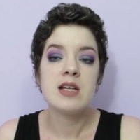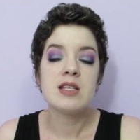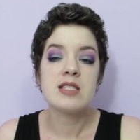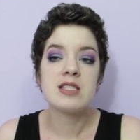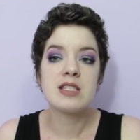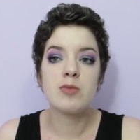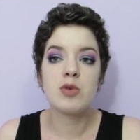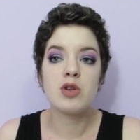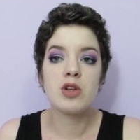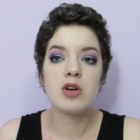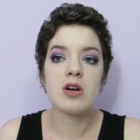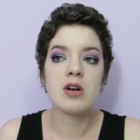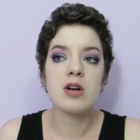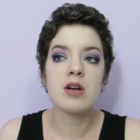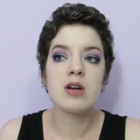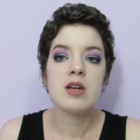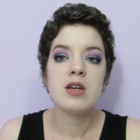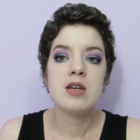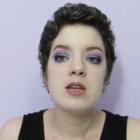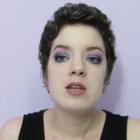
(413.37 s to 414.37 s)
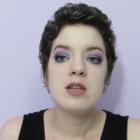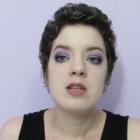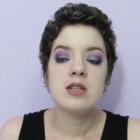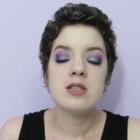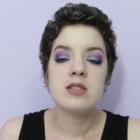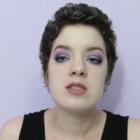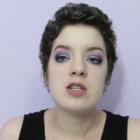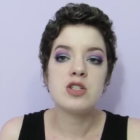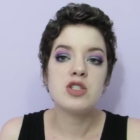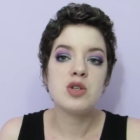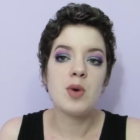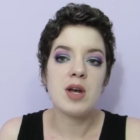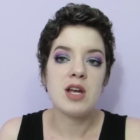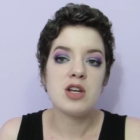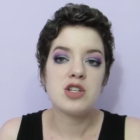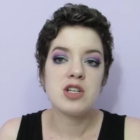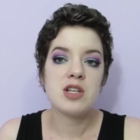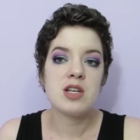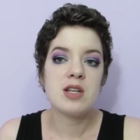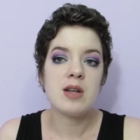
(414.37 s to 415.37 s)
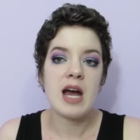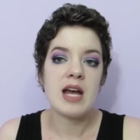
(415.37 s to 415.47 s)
similar situation.